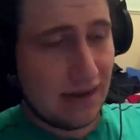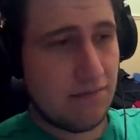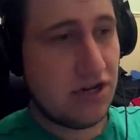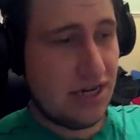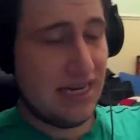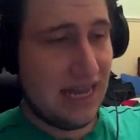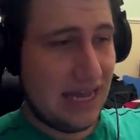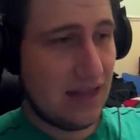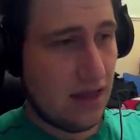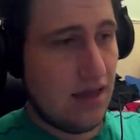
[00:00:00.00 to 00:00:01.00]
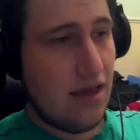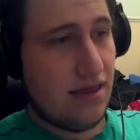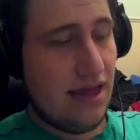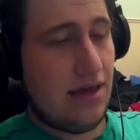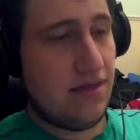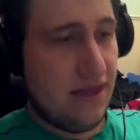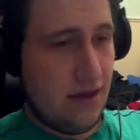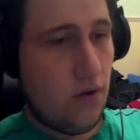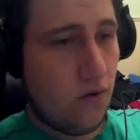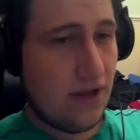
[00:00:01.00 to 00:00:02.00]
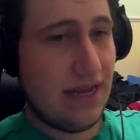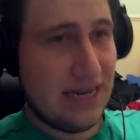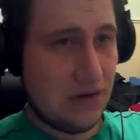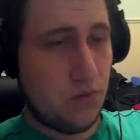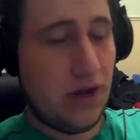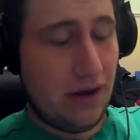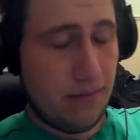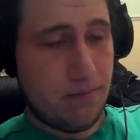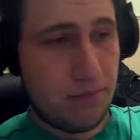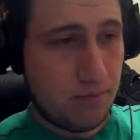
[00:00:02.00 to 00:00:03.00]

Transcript: I'm just saying that the August will